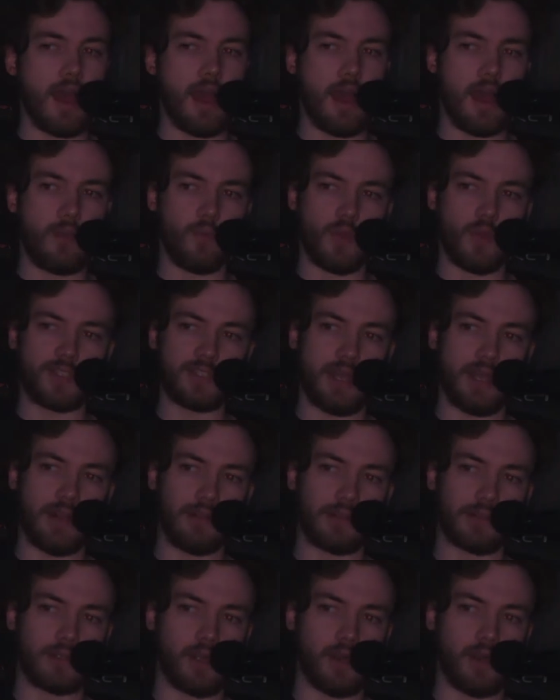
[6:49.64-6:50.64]
We
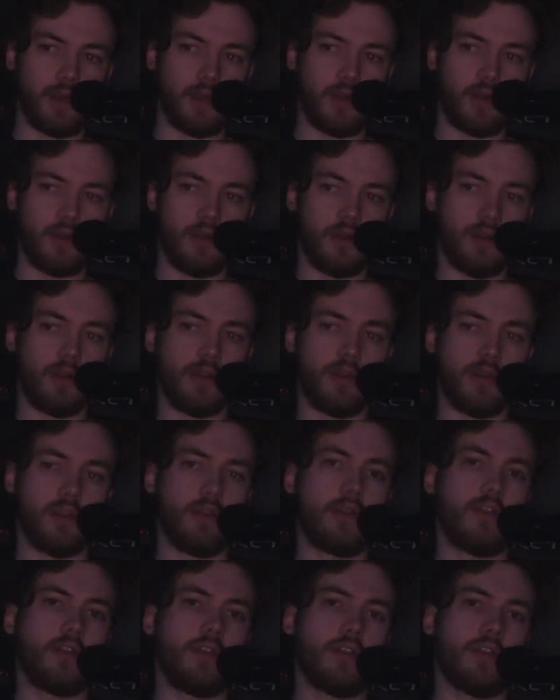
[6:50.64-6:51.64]
settled on
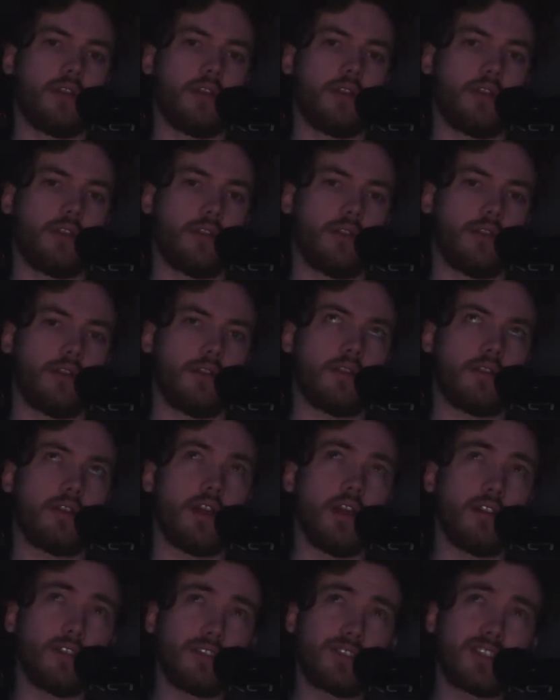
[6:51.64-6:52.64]

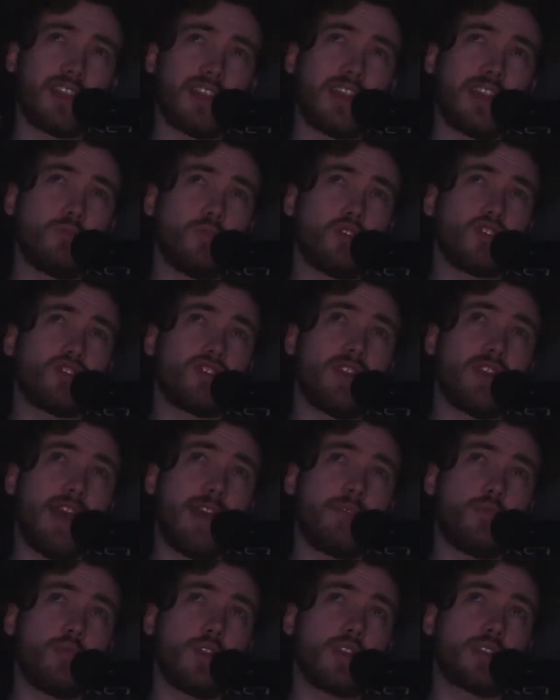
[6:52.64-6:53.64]
color scheme, which
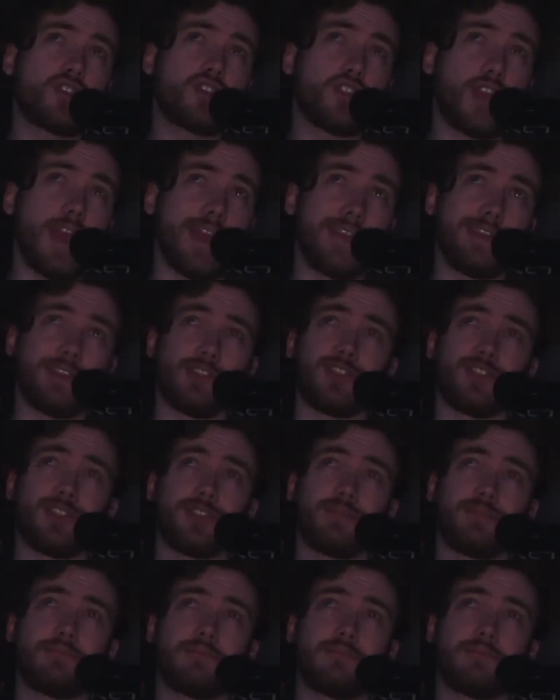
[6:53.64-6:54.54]
then we changed.